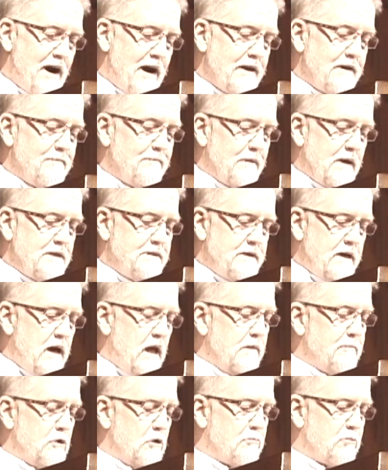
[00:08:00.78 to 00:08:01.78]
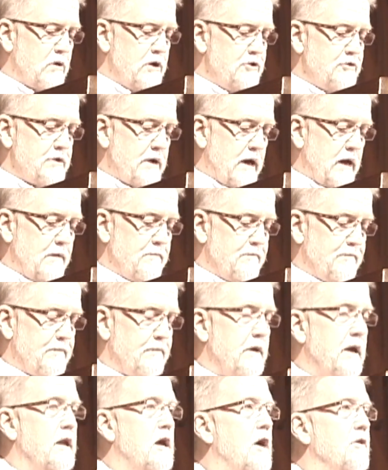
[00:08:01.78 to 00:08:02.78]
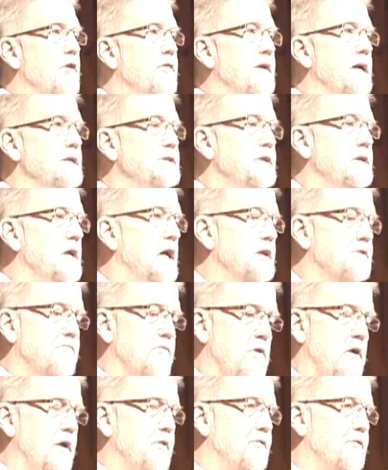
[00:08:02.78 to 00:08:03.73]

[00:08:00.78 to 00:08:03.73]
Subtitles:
to God and tell Him you appreciate Him and all the things He